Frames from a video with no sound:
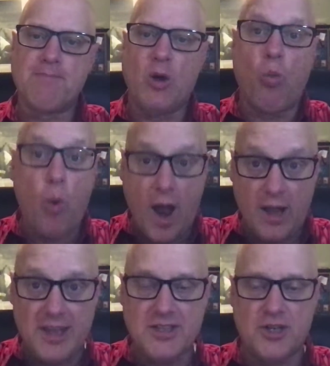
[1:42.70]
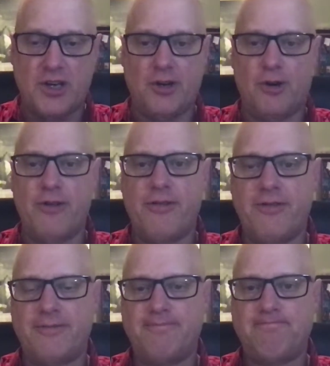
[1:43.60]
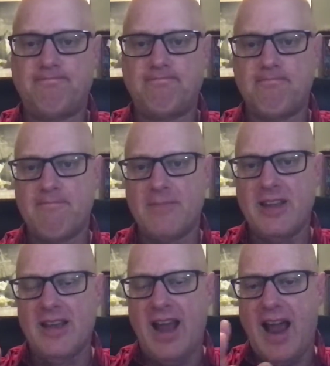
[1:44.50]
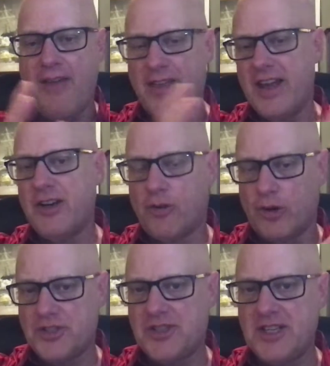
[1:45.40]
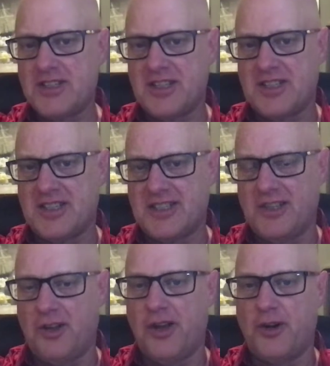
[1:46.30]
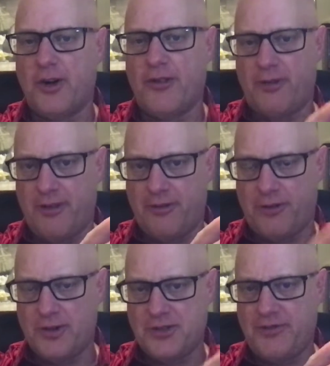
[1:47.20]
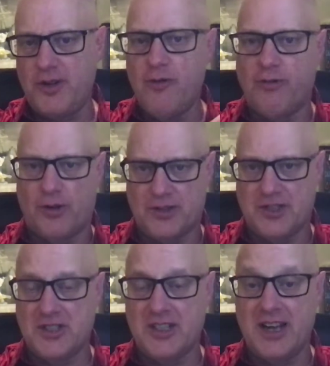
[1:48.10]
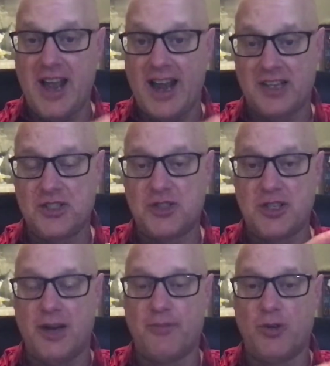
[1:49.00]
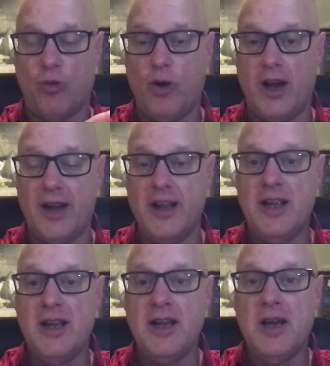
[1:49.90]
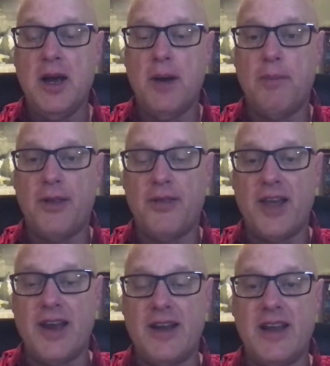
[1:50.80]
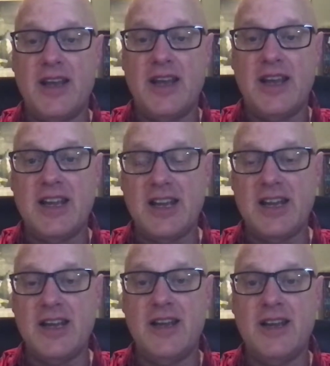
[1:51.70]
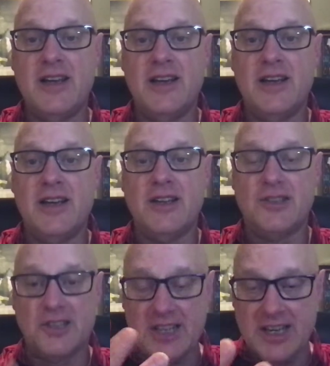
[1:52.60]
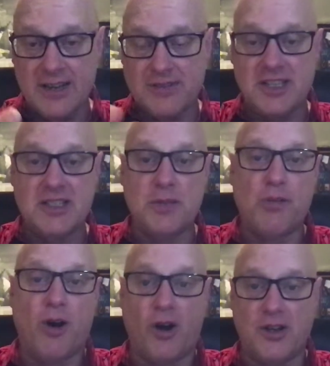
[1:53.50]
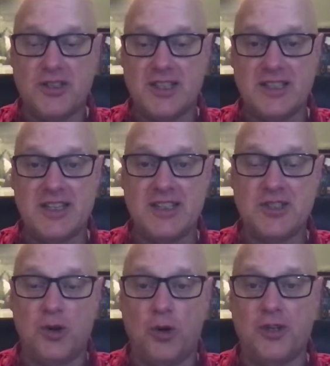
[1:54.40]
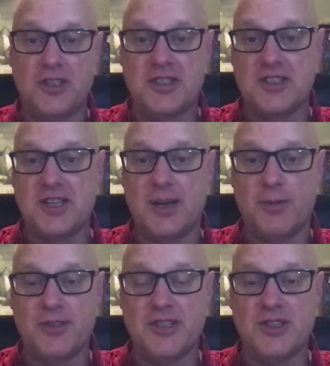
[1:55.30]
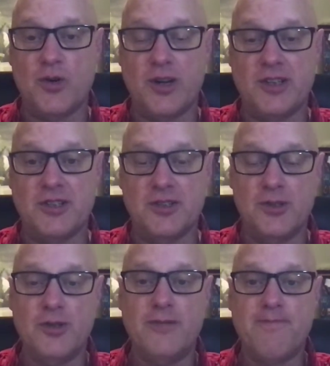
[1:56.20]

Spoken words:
while he's on earth. And then, of course, Jesus is still on earth for the first few verses in Acts chapter 1, but then he leaves, he departs, as he's told his disciples he's going to do.